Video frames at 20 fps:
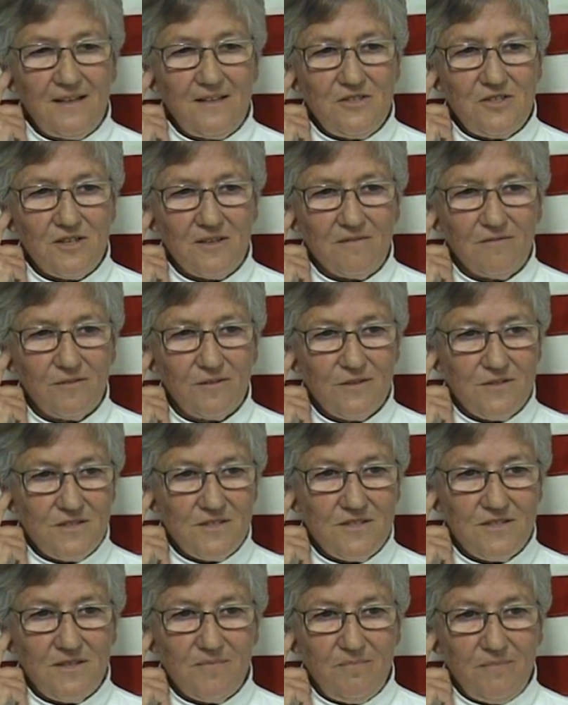engine
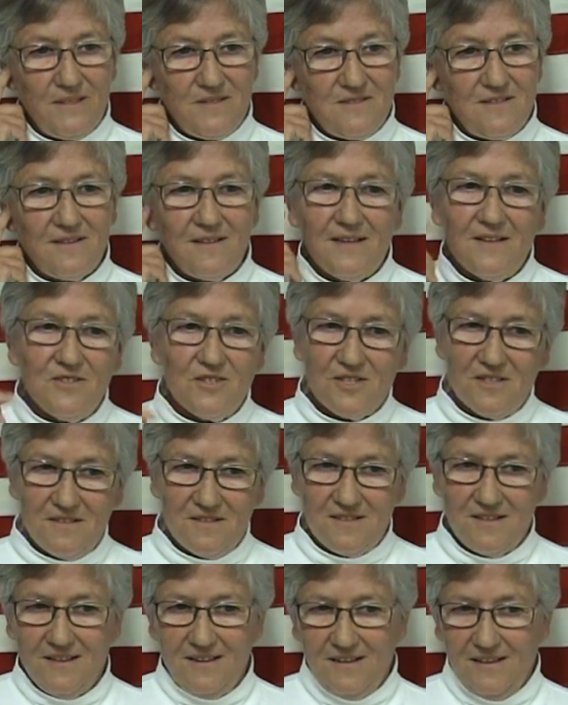versus the piston
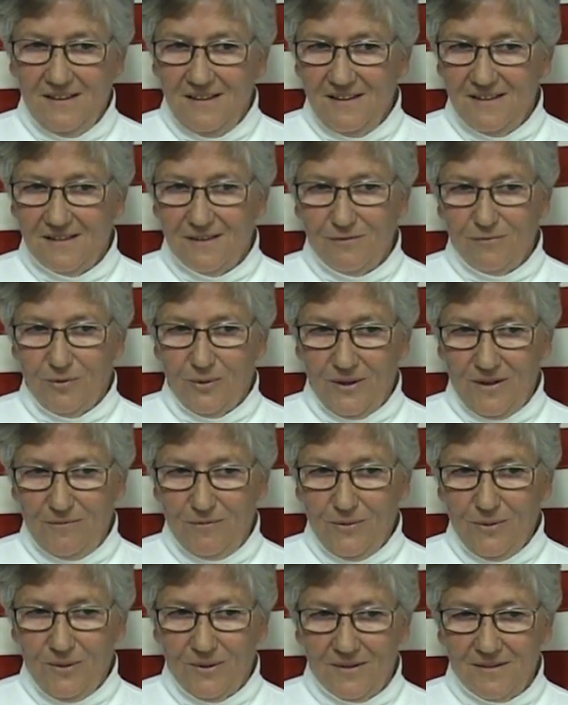engines in the
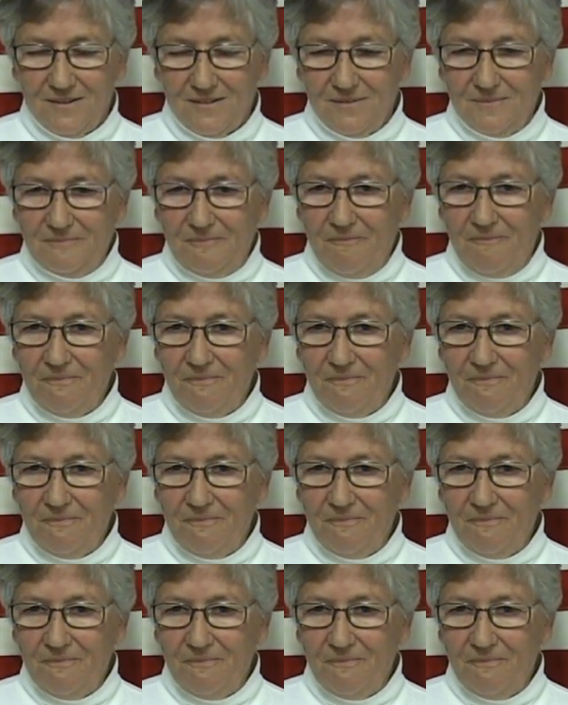44s.